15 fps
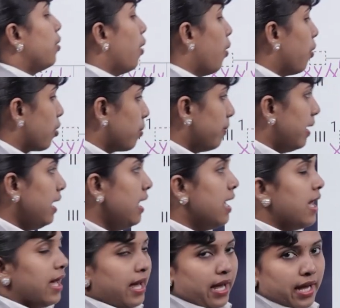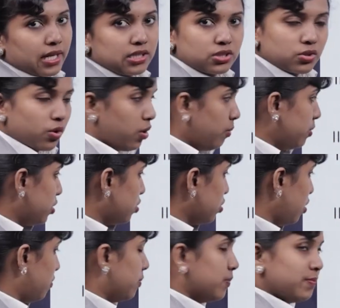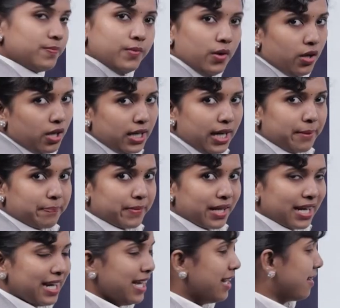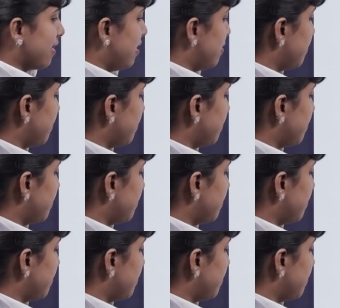normal X chromosome. Okay, clear,